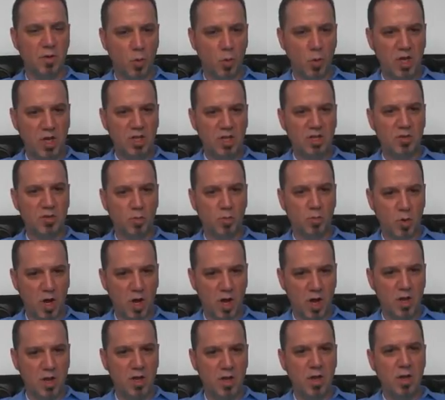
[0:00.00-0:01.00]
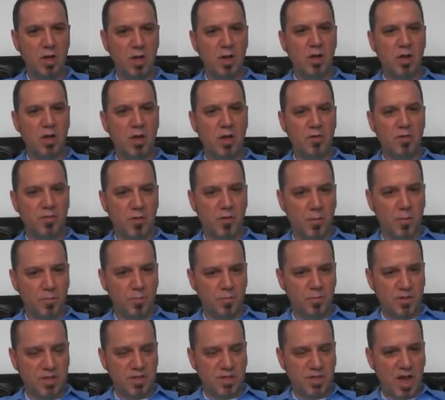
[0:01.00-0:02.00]
weeks run
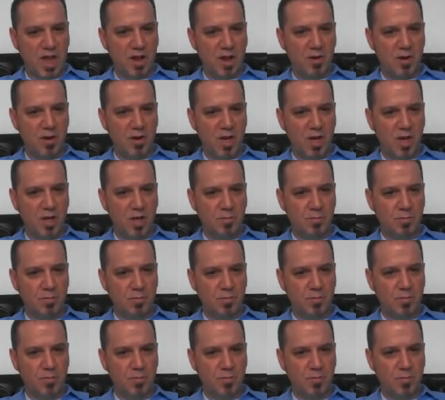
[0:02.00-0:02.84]
from Saturday